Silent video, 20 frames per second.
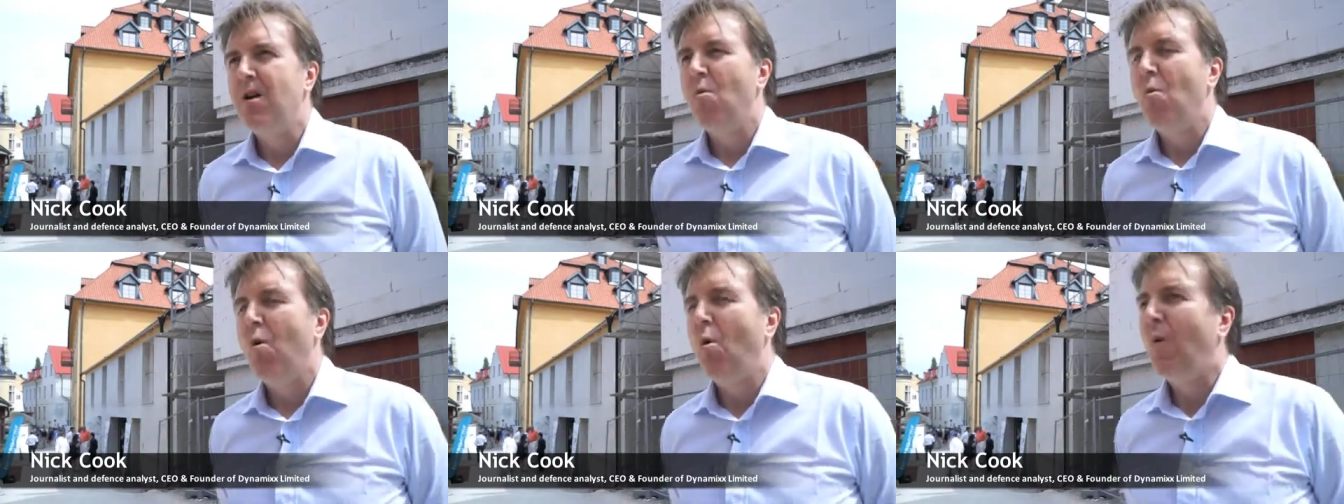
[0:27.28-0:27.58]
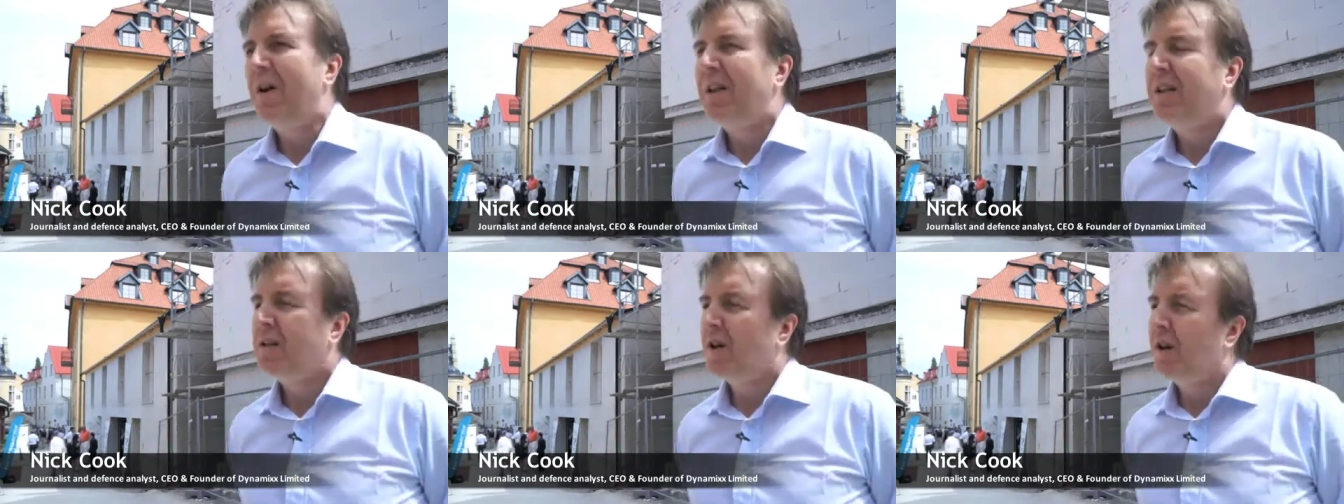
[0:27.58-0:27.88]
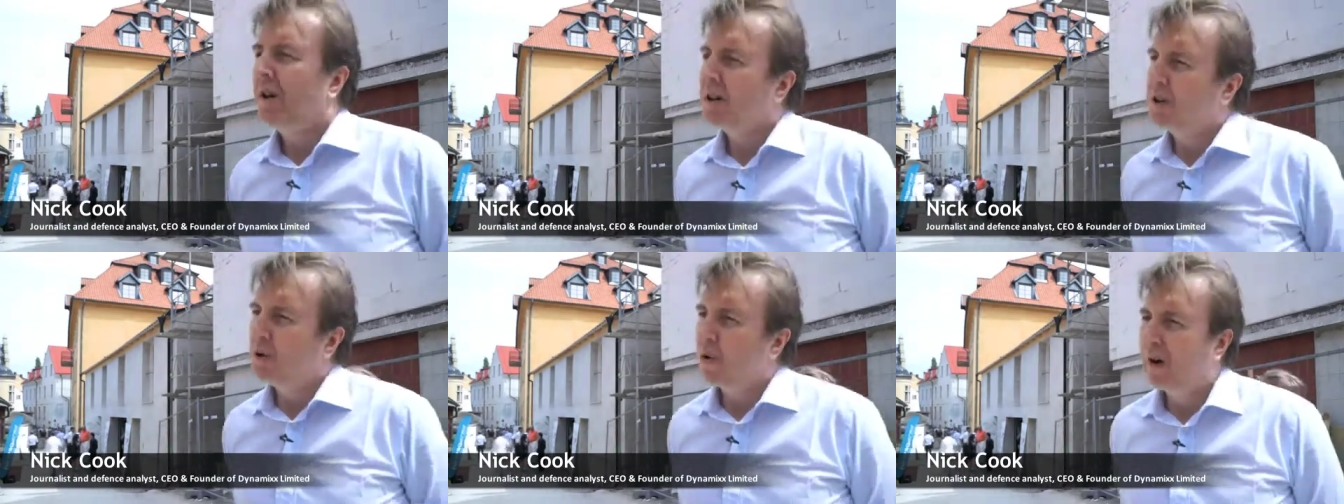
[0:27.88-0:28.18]
Well, we
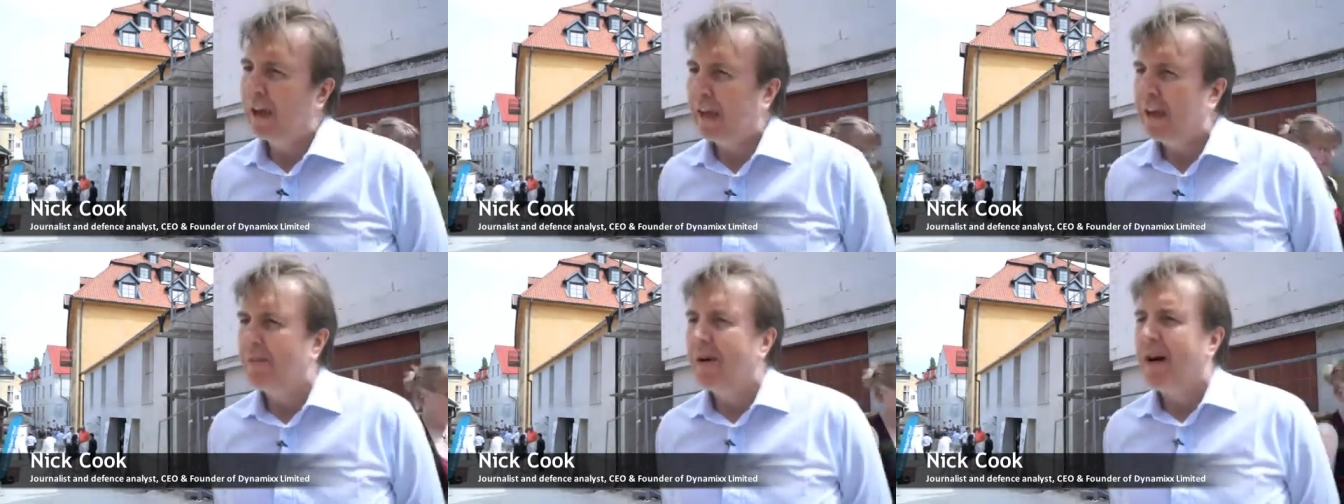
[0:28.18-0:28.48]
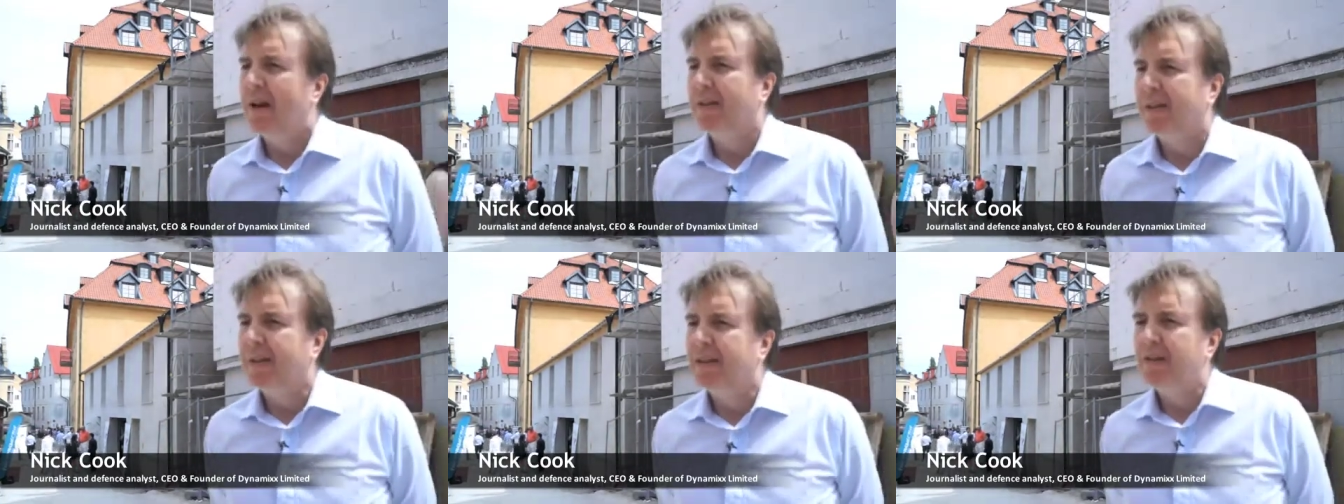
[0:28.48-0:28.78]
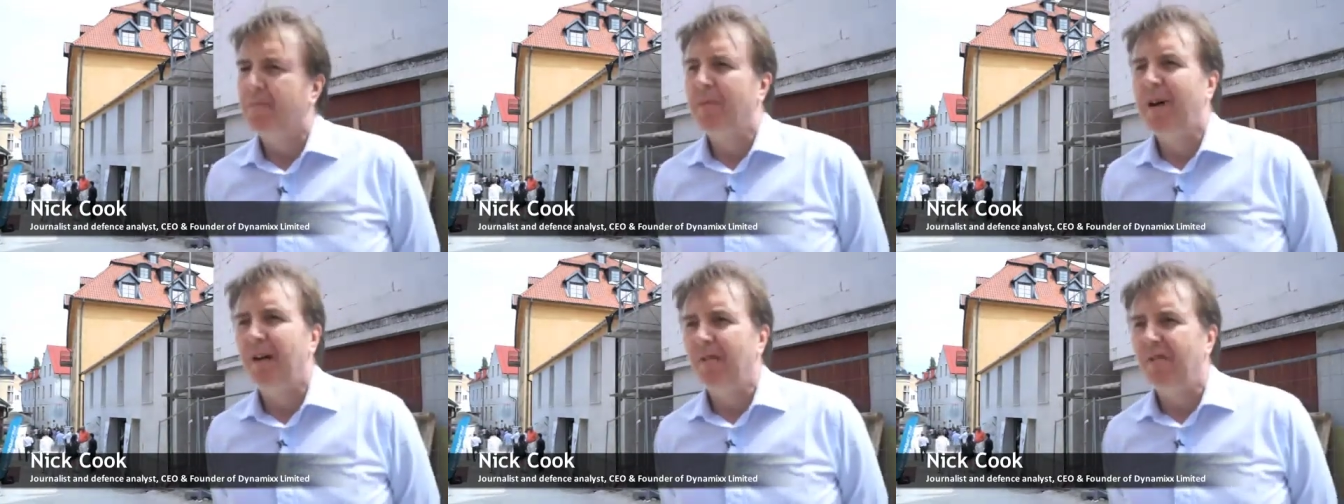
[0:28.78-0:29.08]
started talking about
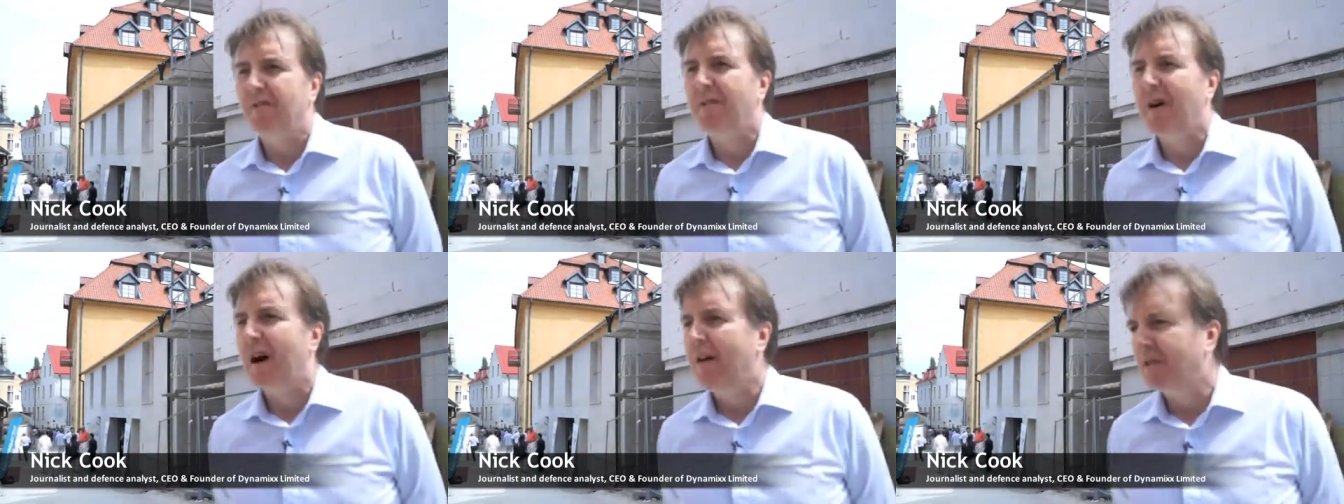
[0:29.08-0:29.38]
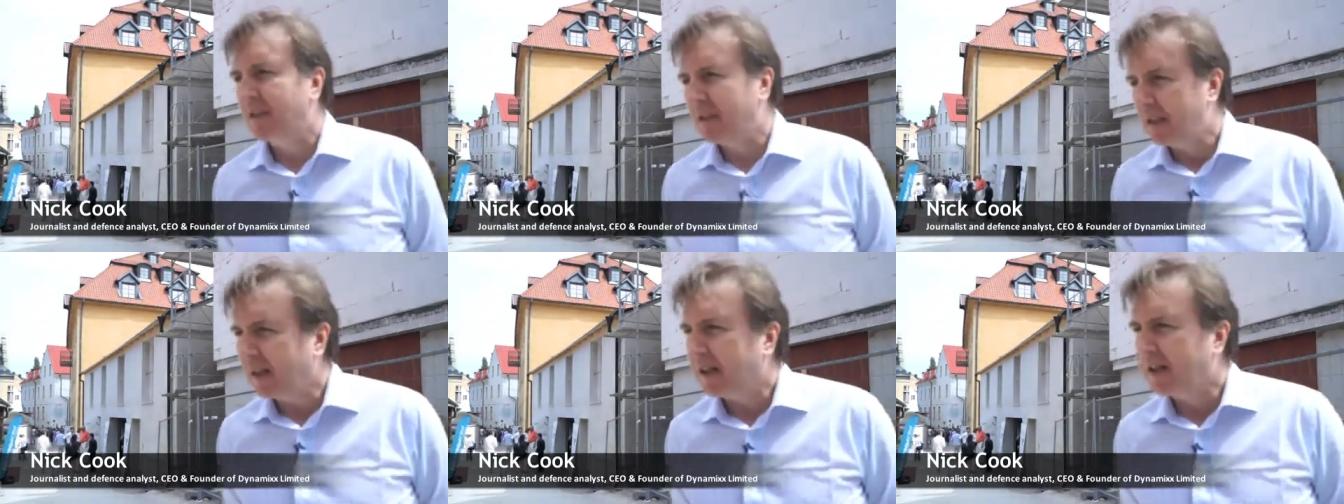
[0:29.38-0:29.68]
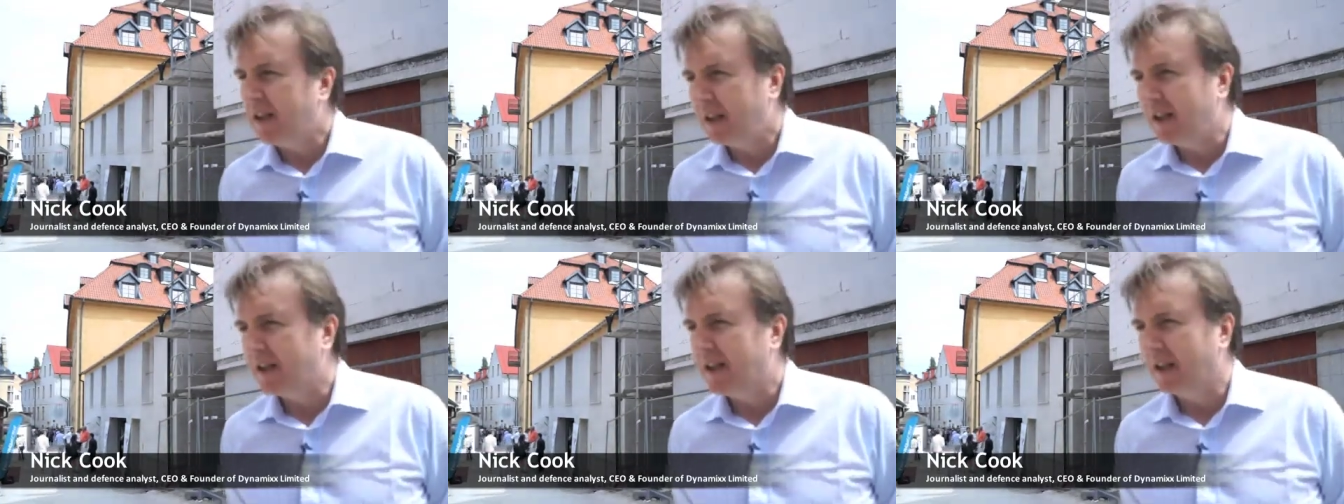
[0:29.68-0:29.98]
this about 5 or
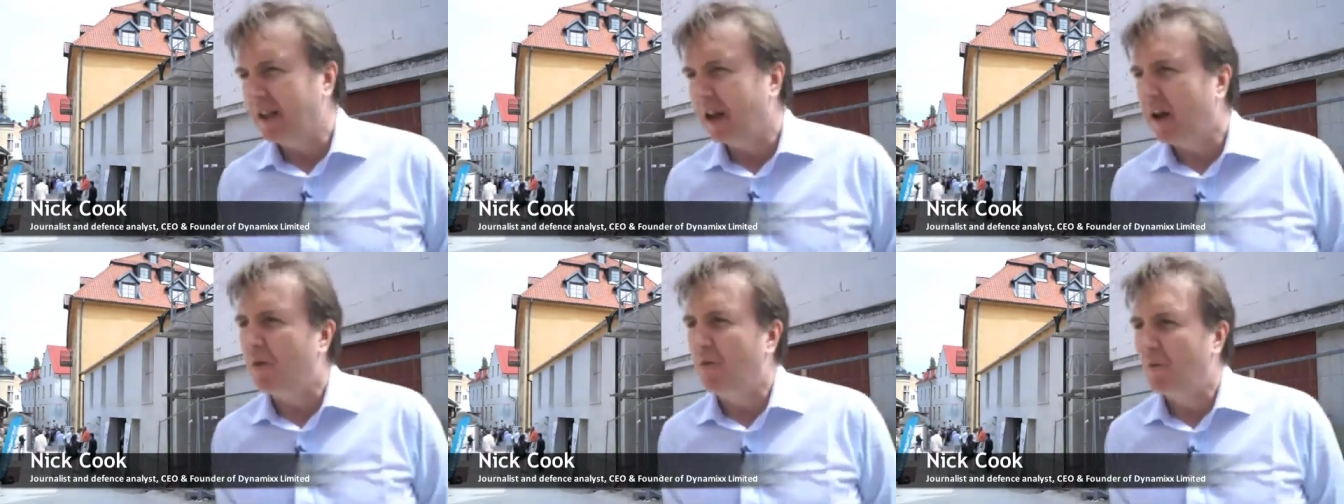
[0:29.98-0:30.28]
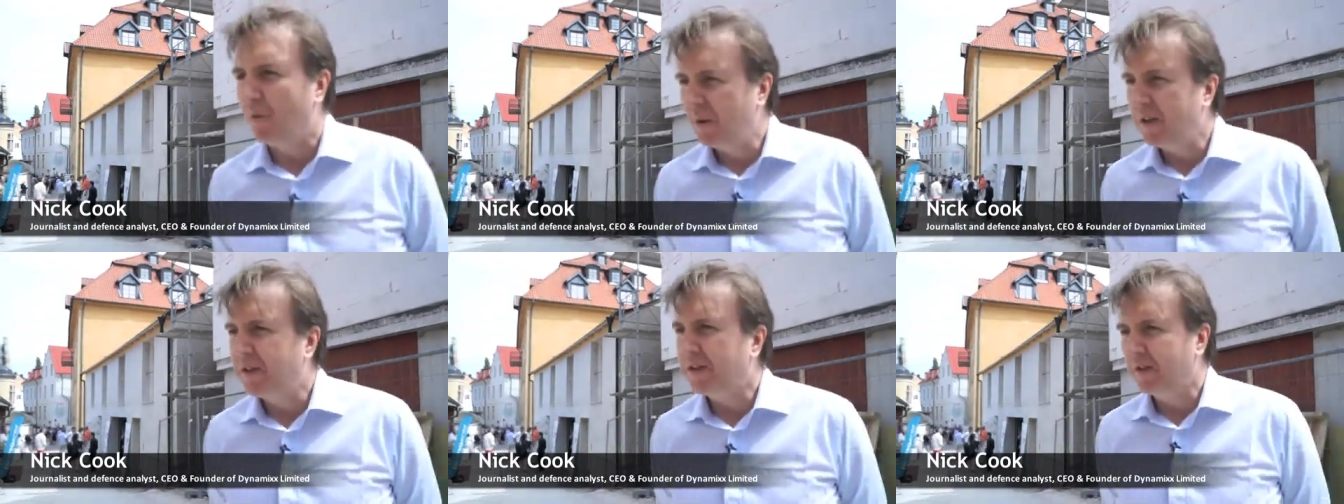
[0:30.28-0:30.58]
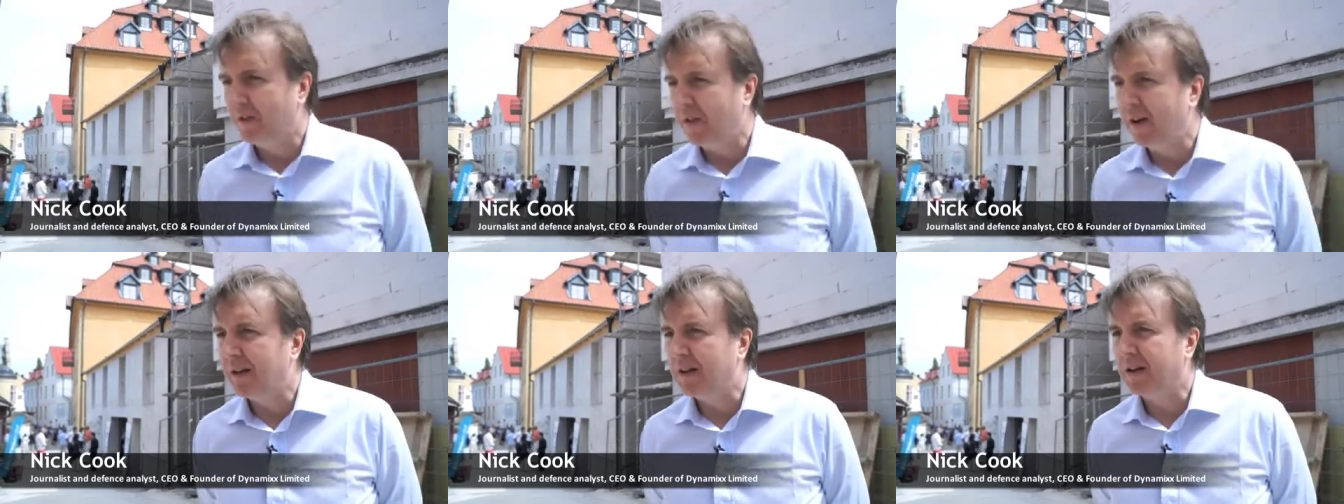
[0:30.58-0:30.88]
6 years ago with
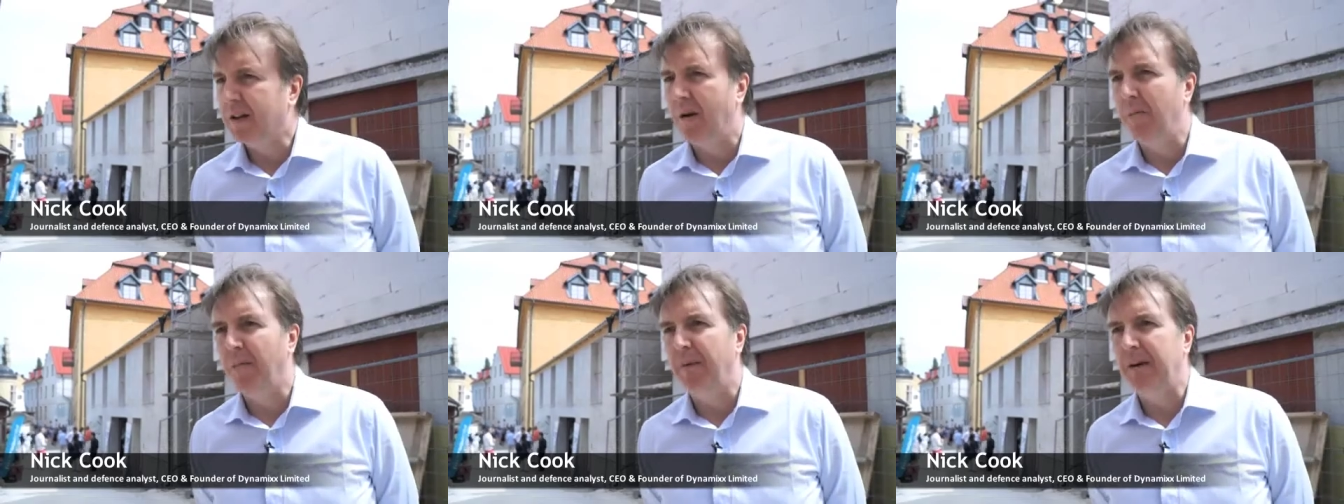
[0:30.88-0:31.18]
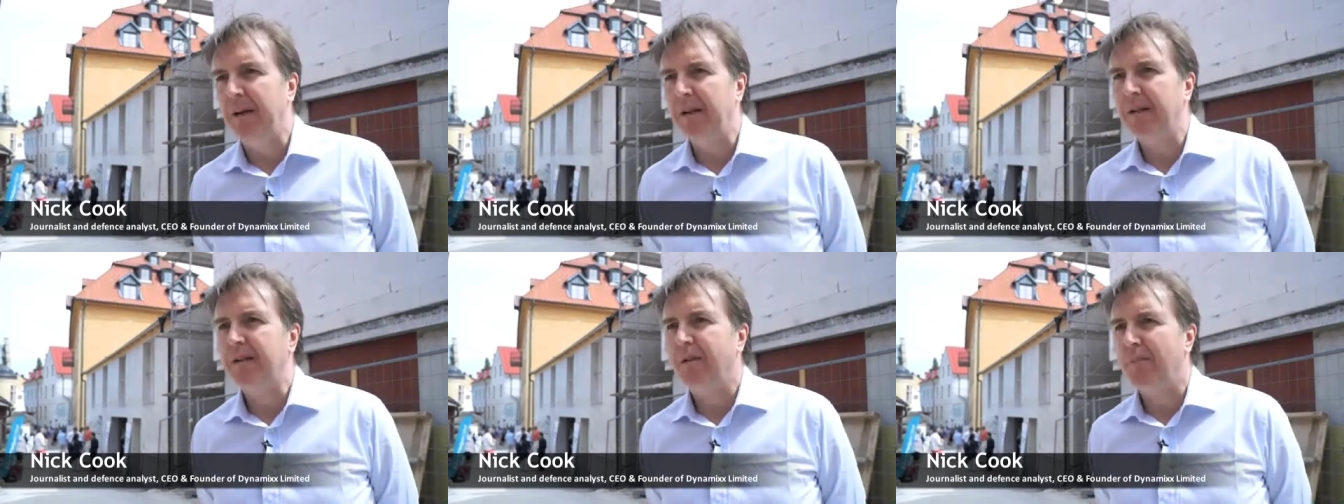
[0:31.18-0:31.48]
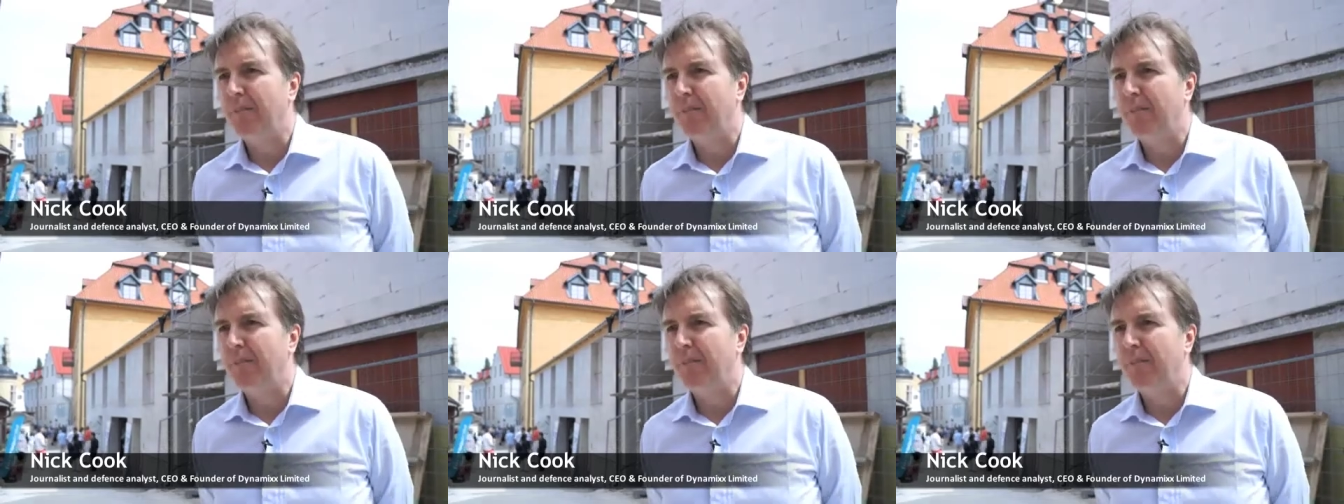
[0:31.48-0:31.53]
defense companies.